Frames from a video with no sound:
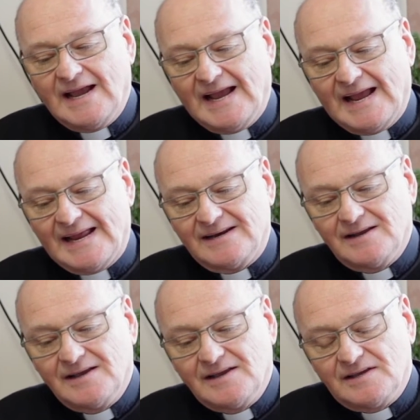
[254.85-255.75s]
and
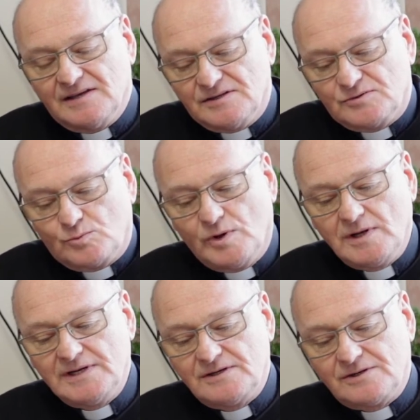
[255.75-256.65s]
he's
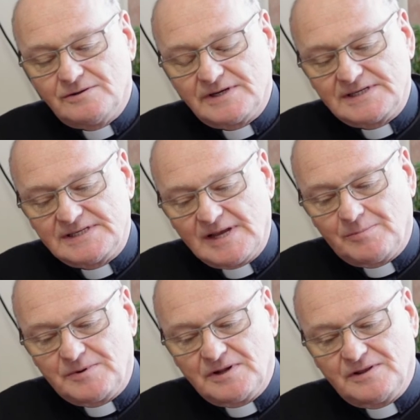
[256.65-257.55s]
willing to
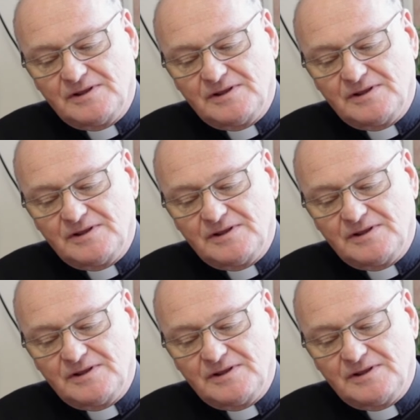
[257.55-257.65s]
accept